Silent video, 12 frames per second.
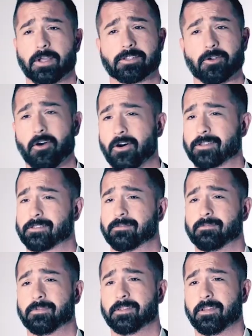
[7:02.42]
guys are
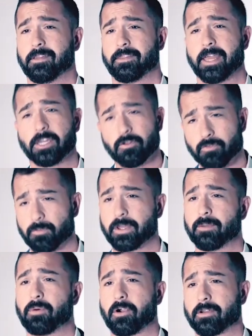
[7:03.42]
awesome. Thank you for being
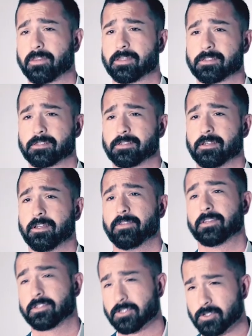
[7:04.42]
a part of this.
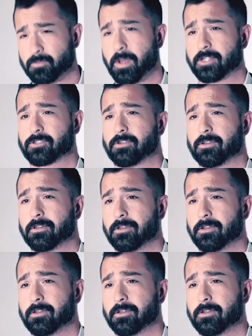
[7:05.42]
This is special.